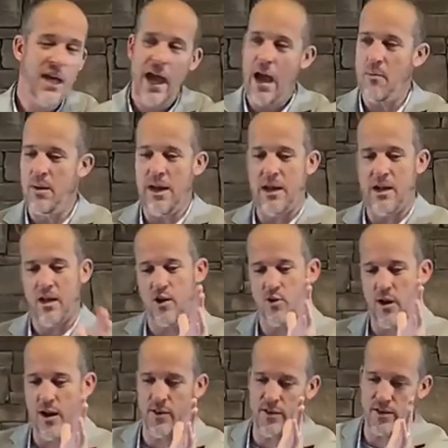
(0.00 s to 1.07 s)
I'm going to need a good
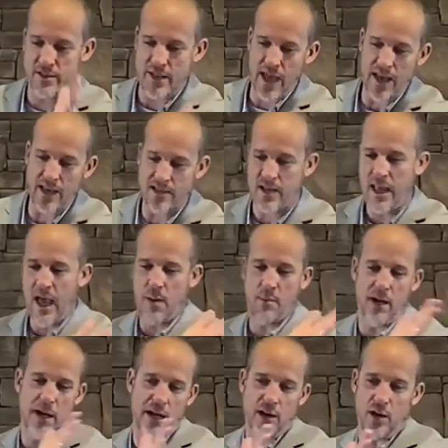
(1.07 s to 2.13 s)
grade on this test. I'm
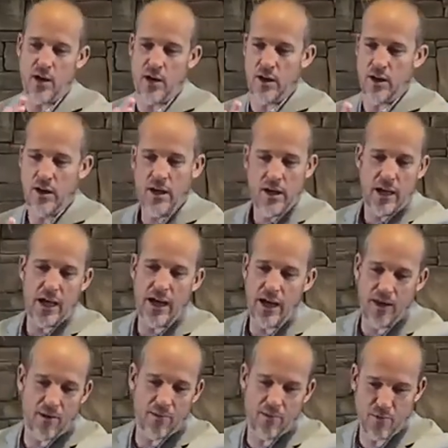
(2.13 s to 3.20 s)
going to need a good
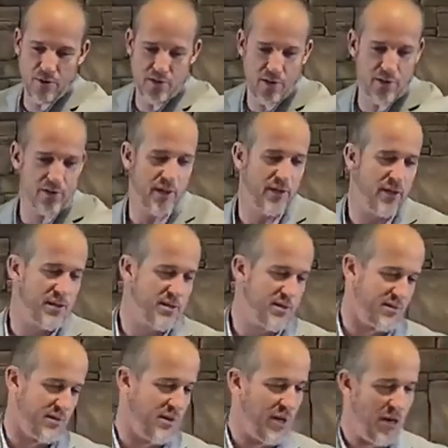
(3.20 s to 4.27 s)
uh, result on
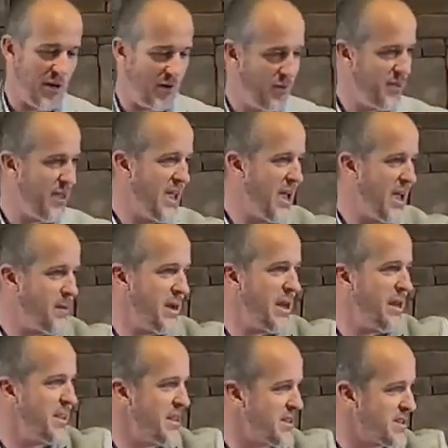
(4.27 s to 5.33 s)
this you know, thing. I'm going to
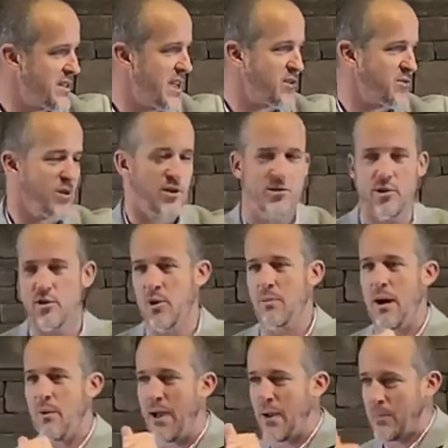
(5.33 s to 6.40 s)
need this test result to go
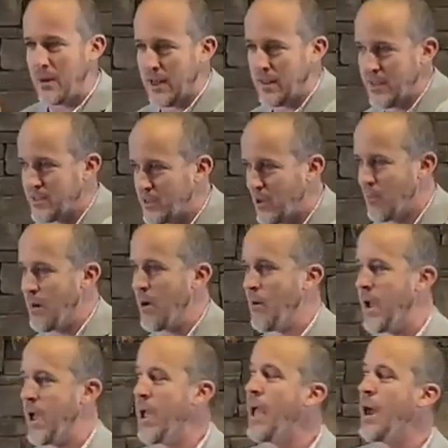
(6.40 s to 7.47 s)
my way. I'm going to need this to go my
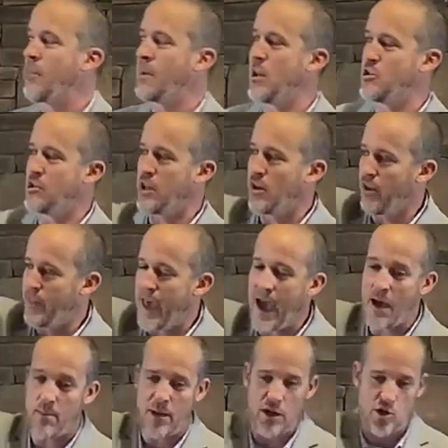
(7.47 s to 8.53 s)
way. I'm going to need you to heal that.
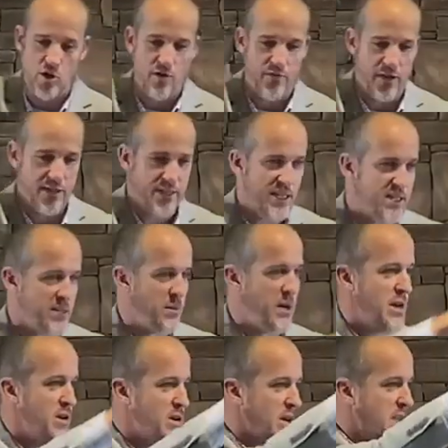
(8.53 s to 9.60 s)
I'm going to need you to fix this. I'm going to
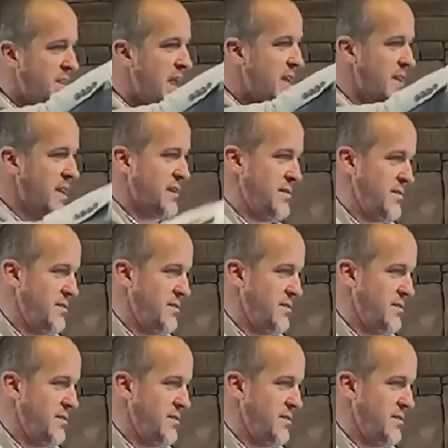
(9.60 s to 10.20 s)
need you to get that done.